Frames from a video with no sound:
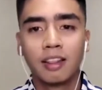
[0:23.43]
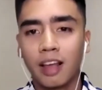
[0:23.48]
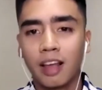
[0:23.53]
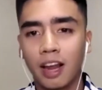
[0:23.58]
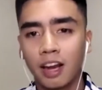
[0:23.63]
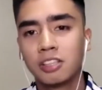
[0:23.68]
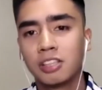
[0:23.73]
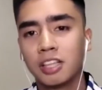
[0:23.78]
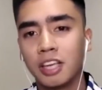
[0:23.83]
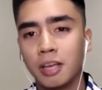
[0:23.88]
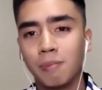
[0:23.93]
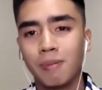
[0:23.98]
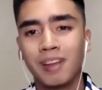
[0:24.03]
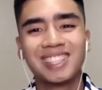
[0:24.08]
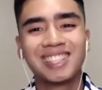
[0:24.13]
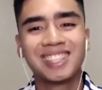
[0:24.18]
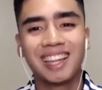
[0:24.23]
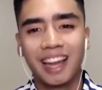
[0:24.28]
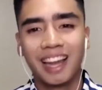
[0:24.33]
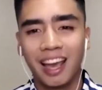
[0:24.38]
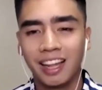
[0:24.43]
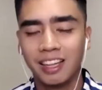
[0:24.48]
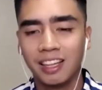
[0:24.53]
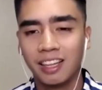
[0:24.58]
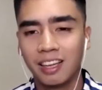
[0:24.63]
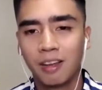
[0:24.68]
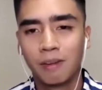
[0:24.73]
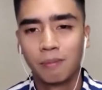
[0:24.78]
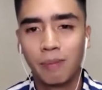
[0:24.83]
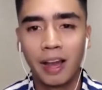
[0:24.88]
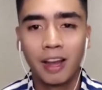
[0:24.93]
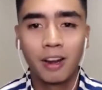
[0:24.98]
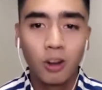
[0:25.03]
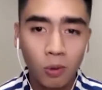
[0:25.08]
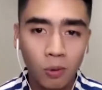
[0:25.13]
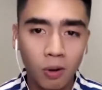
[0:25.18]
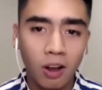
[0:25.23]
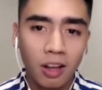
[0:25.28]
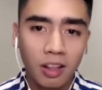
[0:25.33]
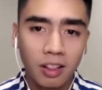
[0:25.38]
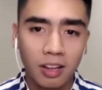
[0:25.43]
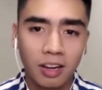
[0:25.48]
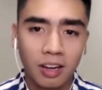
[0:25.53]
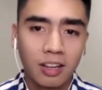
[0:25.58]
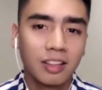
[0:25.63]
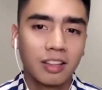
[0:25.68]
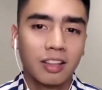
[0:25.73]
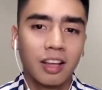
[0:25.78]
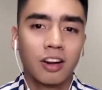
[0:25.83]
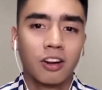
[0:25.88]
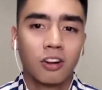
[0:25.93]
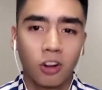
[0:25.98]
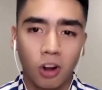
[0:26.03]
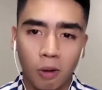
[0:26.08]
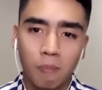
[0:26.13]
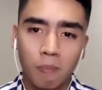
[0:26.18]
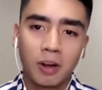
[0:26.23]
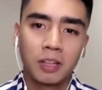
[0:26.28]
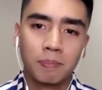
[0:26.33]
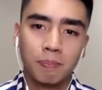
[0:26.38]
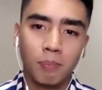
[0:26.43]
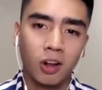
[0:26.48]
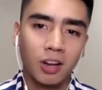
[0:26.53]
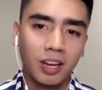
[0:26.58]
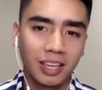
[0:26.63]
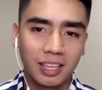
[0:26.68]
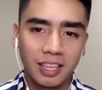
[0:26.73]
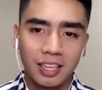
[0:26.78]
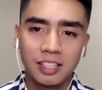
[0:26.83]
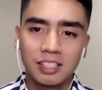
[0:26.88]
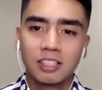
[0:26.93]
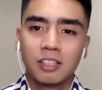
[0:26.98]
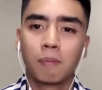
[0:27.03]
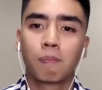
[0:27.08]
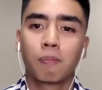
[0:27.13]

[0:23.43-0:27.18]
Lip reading: And their team is led by no other than Robert Bolick.